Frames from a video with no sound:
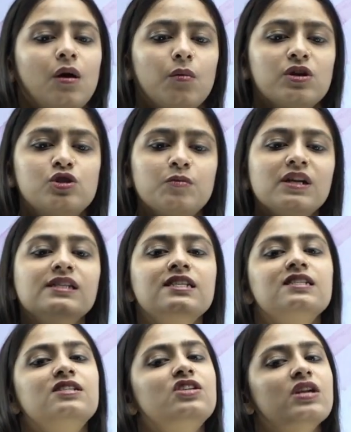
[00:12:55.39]
which
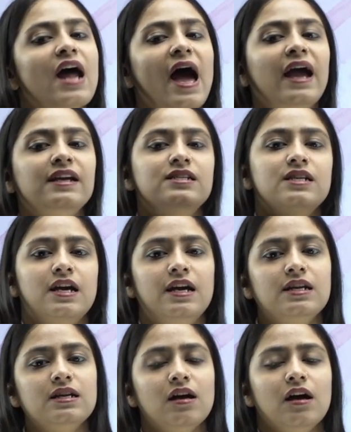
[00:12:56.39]
means drank
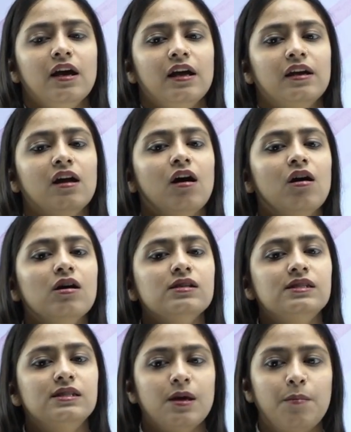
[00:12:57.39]
it in a
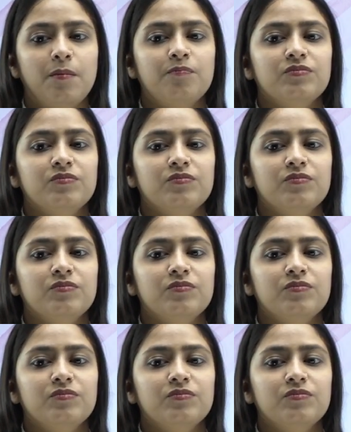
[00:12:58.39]
sip.